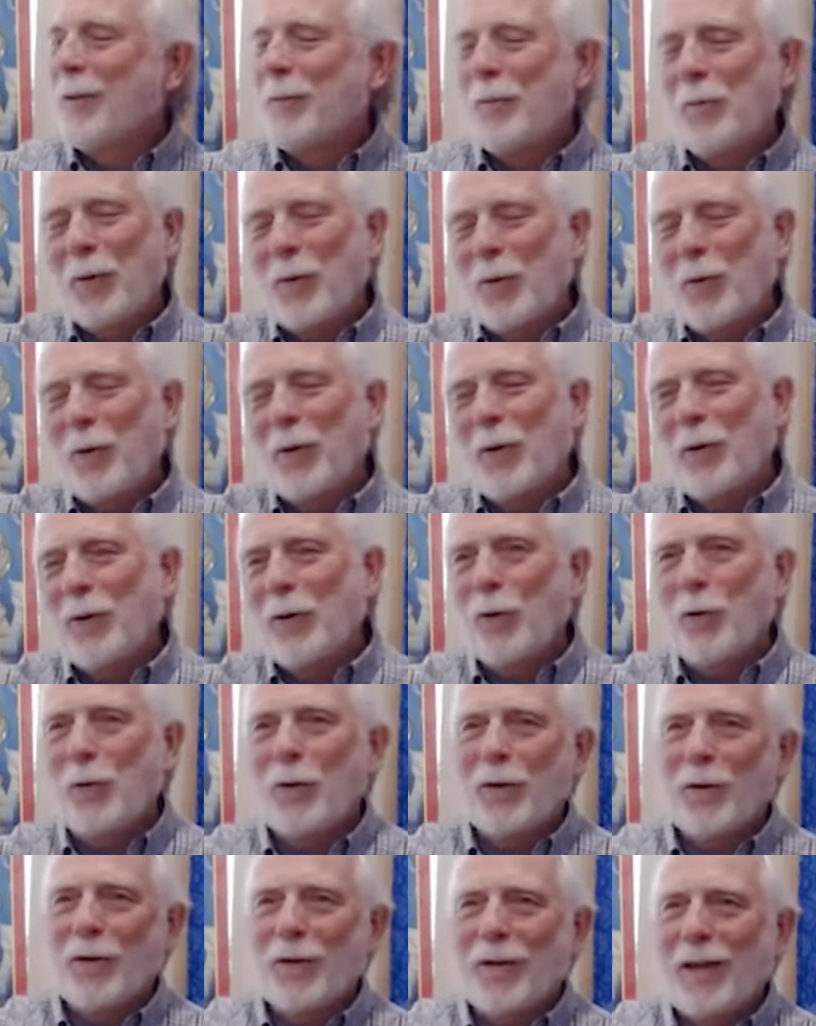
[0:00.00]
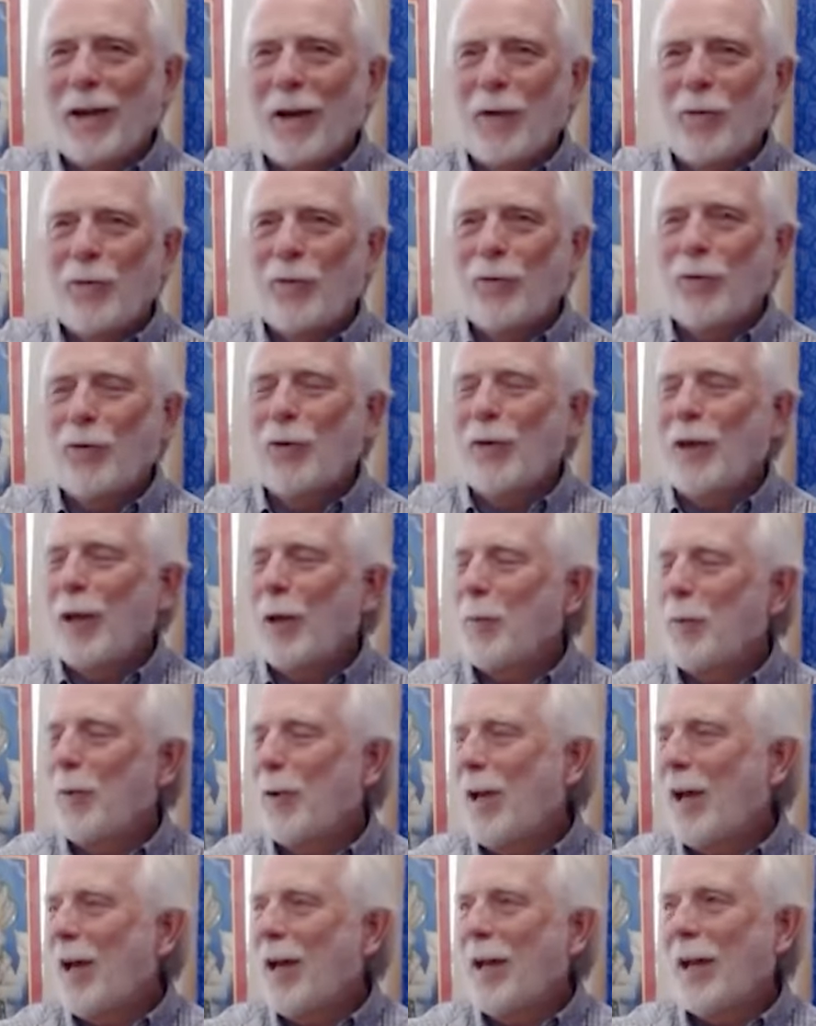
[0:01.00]
whether you were that was your name
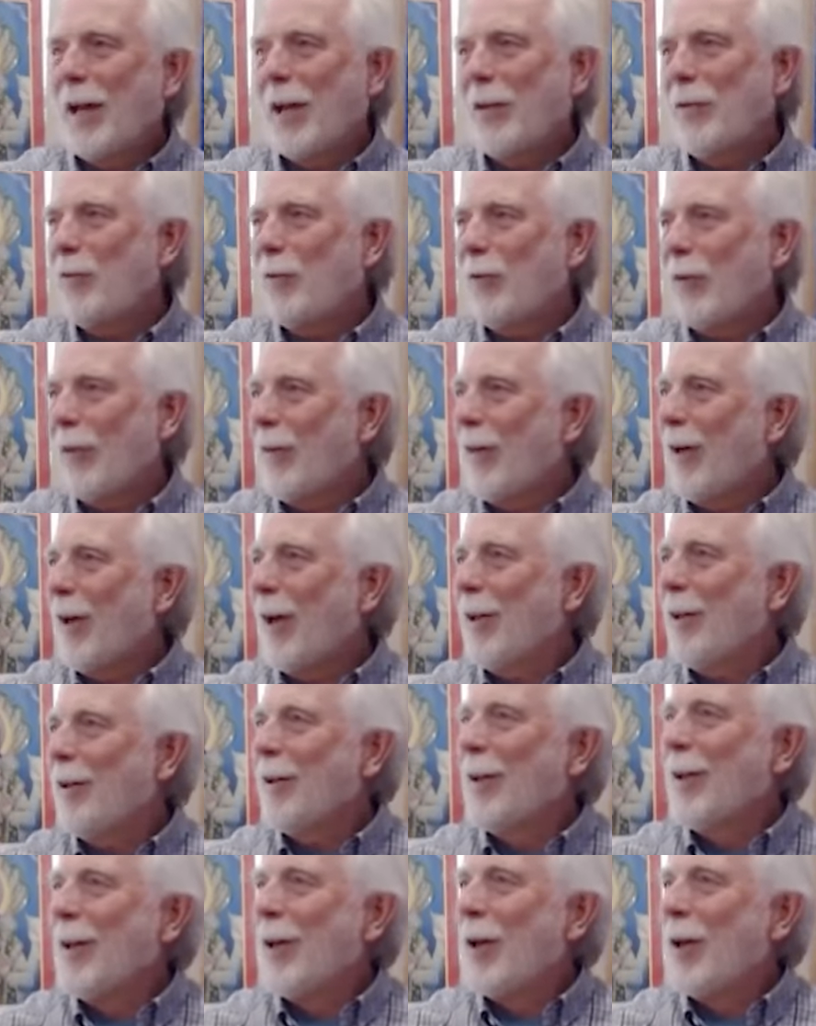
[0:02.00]
or not. I see that.